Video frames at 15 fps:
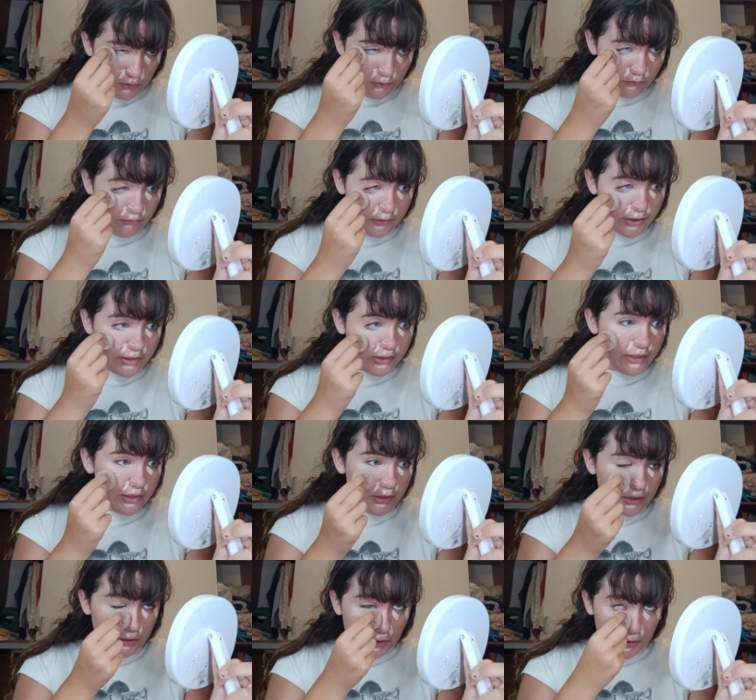
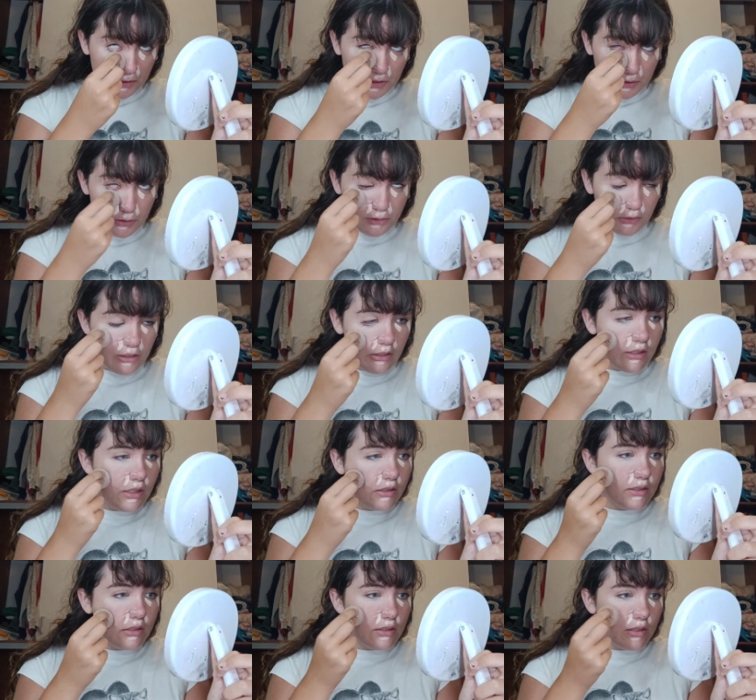really like a
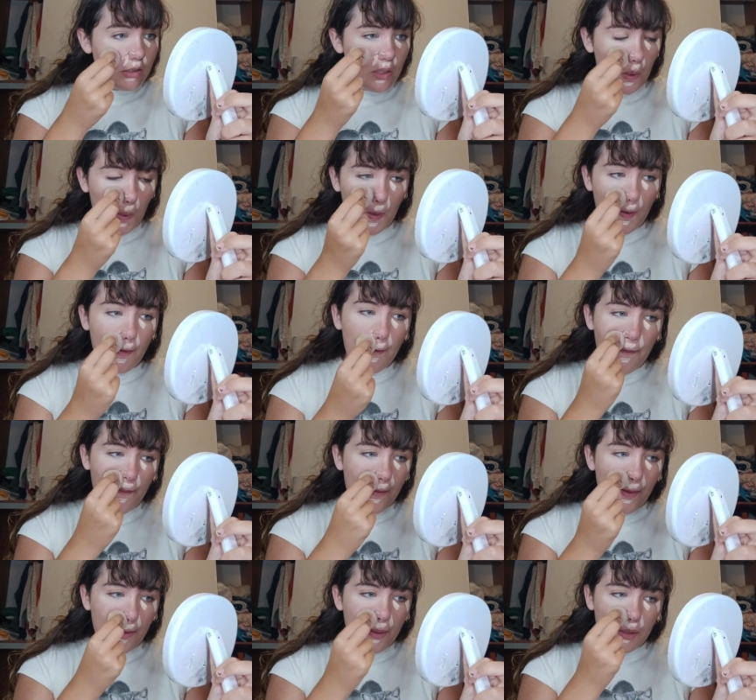lot
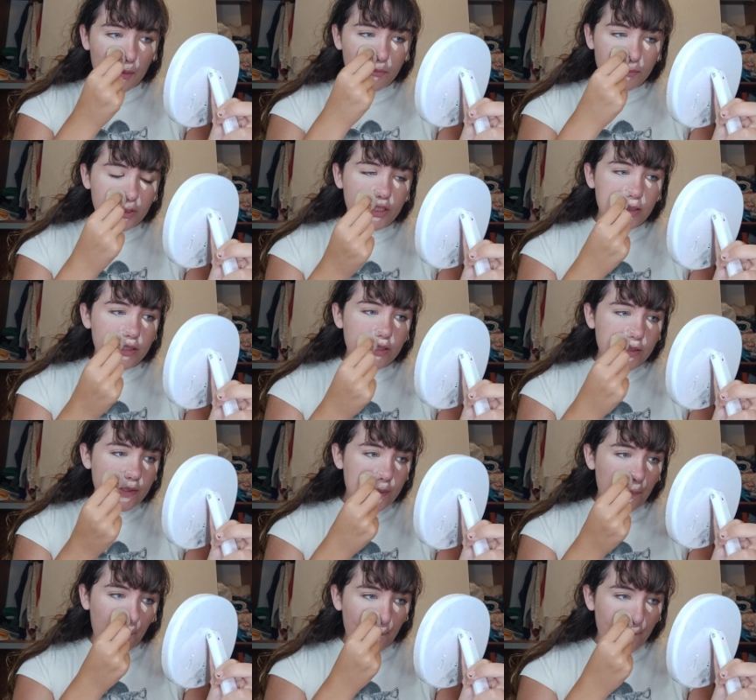
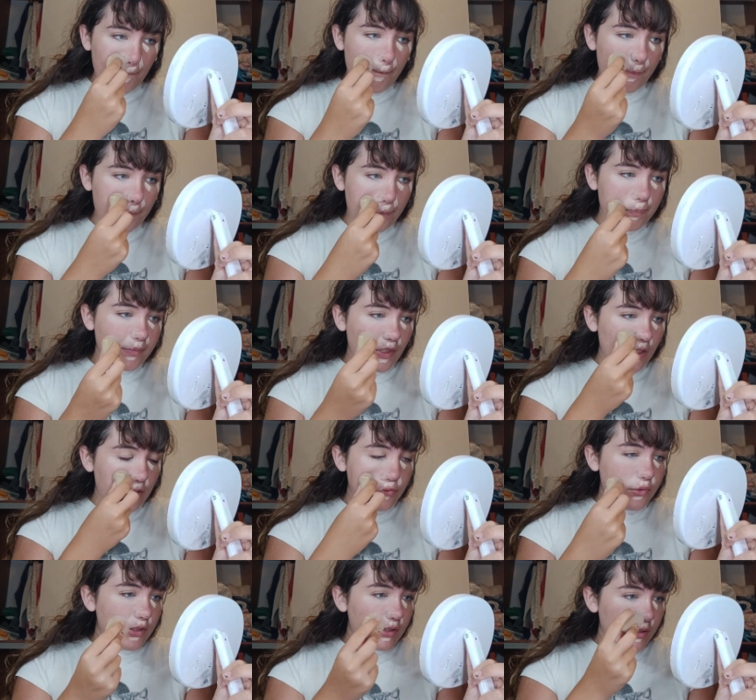because I
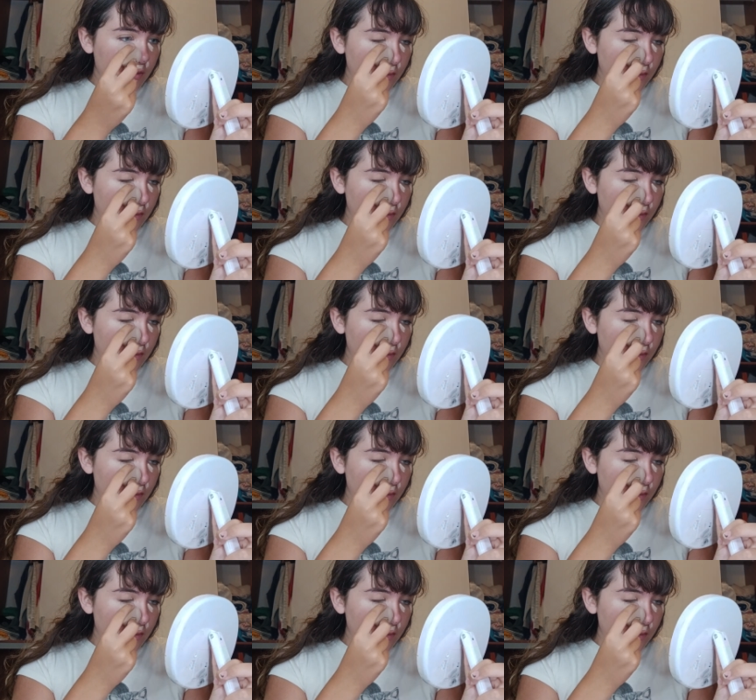want to